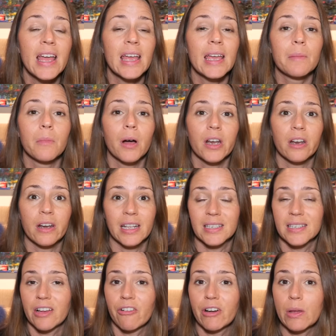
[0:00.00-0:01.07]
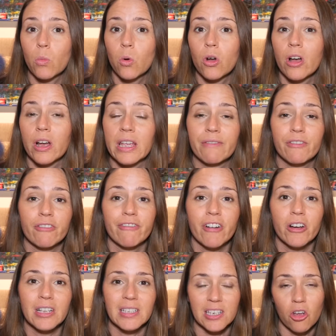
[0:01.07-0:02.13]
it might not necessarily work if your
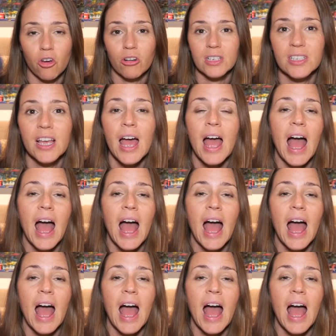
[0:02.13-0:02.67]
phone is locked.